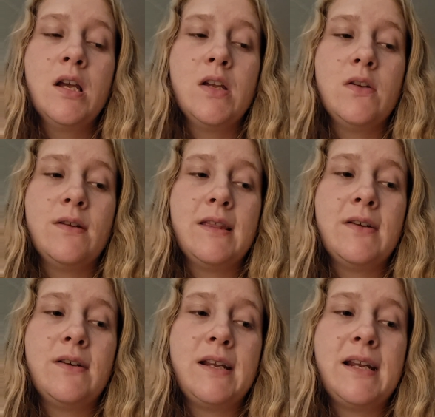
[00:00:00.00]
you're
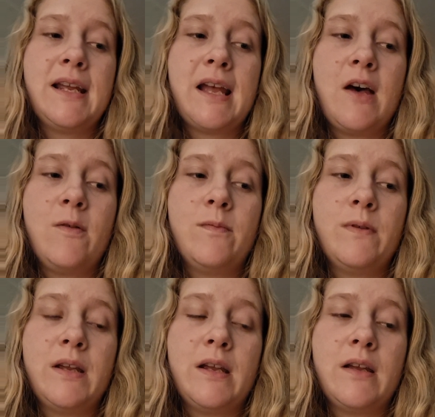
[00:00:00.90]
either needing help
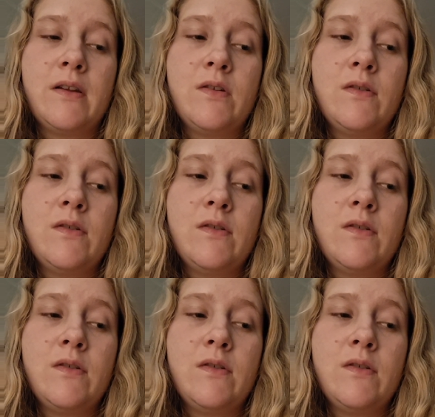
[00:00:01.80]
with